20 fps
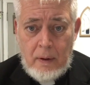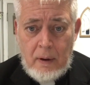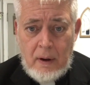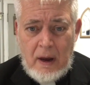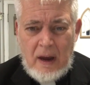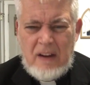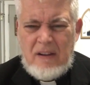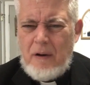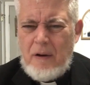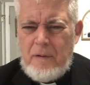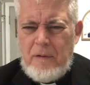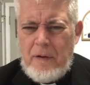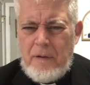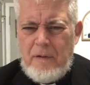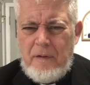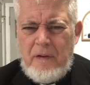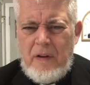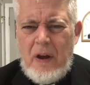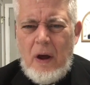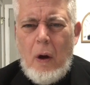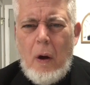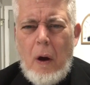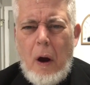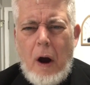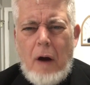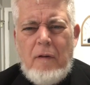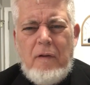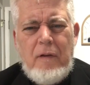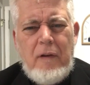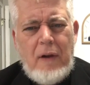is to fulfill
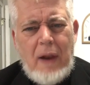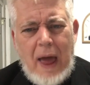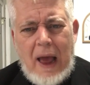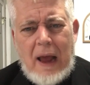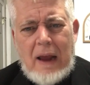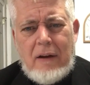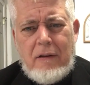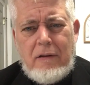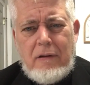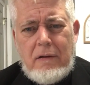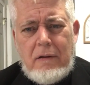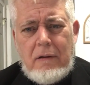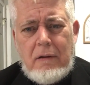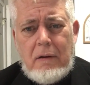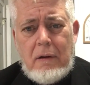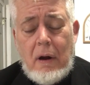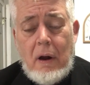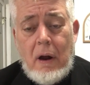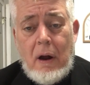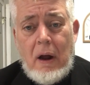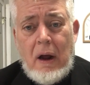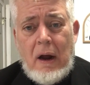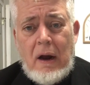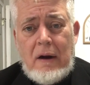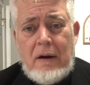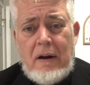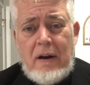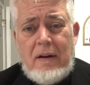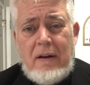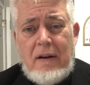our flesh,
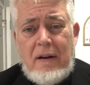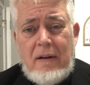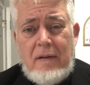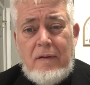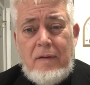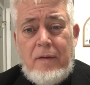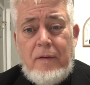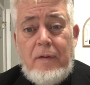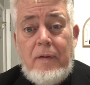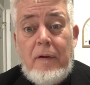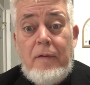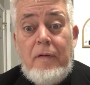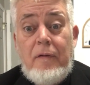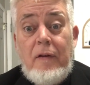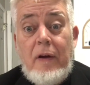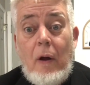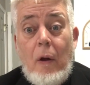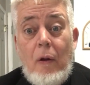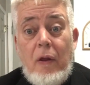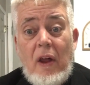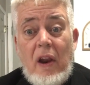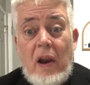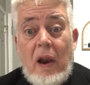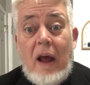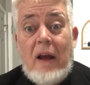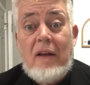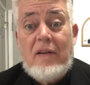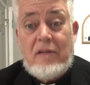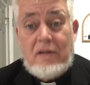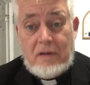to fulfill the
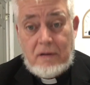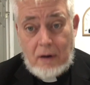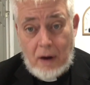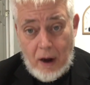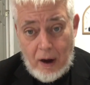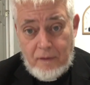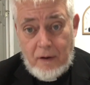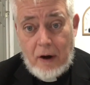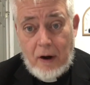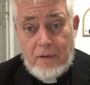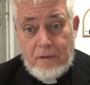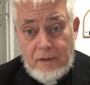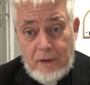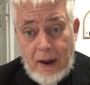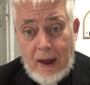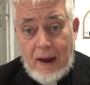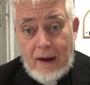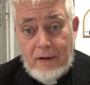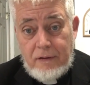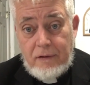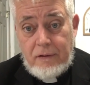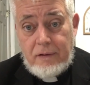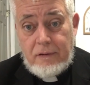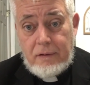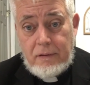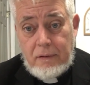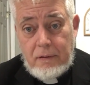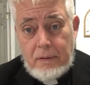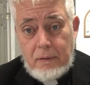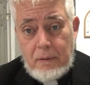lust of our flesh.